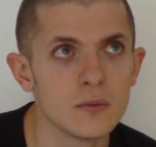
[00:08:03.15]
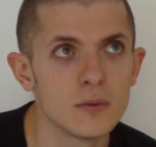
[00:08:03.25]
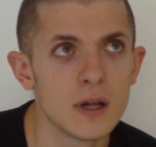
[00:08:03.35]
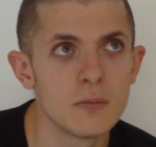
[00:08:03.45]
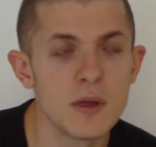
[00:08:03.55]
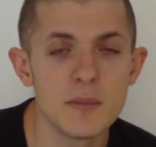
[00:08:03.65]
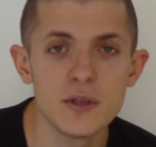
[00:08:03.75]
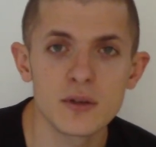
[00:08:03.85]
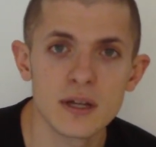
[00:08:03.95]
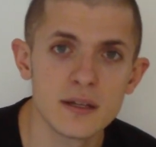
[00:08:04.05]
well, maybe
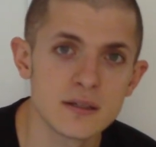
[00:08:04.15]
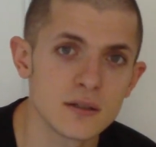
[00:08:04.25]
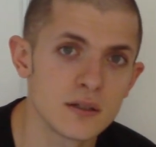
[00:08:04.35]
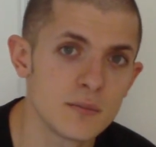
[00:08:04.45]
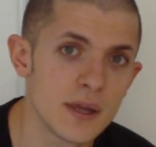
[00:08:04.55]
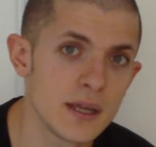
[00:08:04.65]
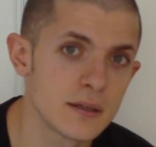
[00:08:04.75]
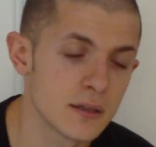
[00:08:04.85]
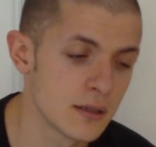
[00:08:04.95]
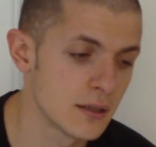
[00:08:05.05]
you can easily make